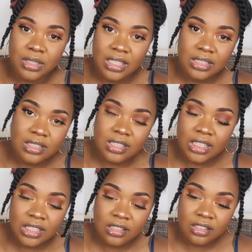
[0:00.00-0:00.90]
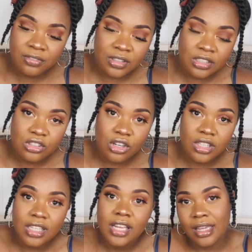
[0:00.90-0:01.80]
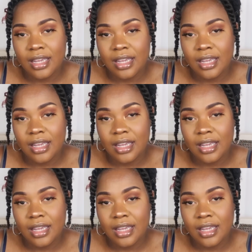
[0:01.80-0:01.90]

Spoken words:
bleach cleaner for the toilet